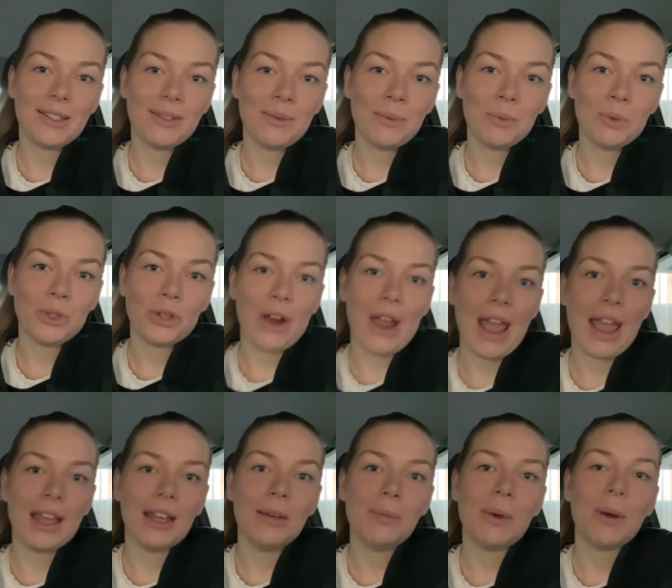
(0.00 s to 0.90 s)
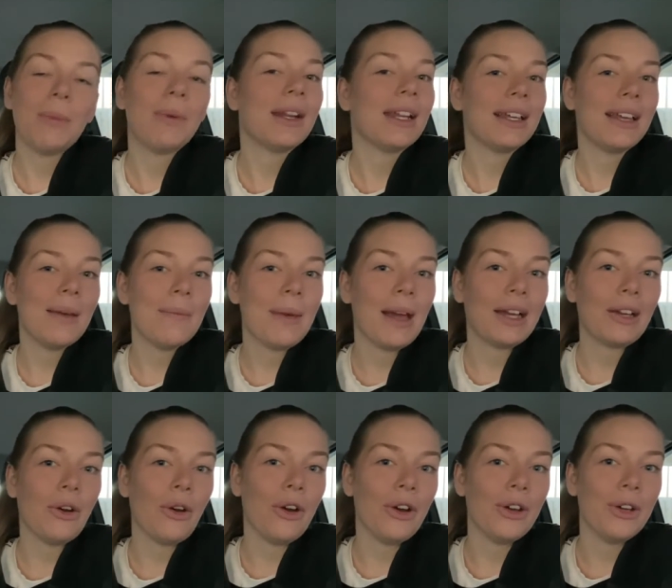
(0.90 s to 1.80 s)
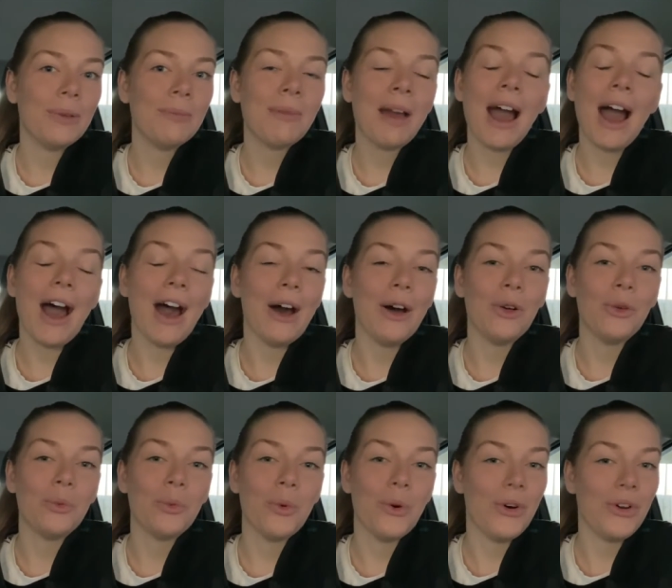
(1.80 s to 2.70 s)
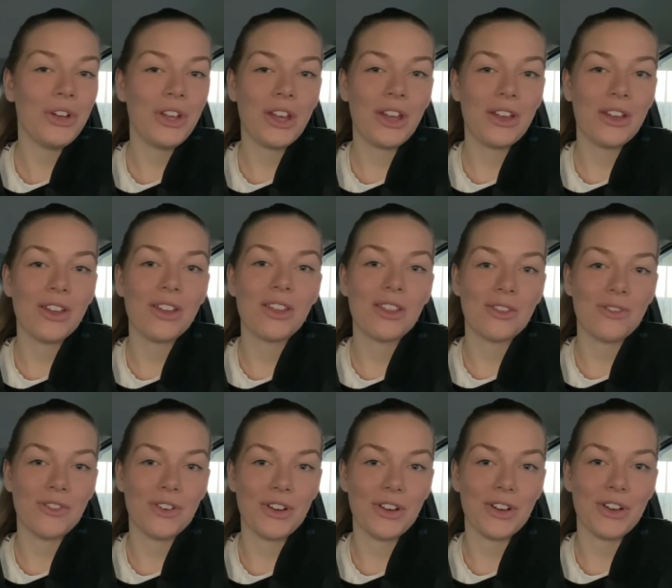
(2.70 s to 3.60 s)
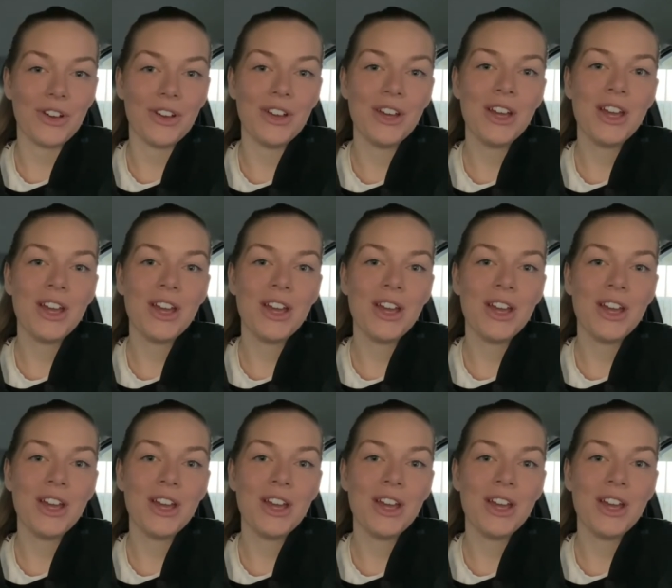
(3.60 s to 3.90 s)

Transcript: from trade, but when I get back home, I'll walk you through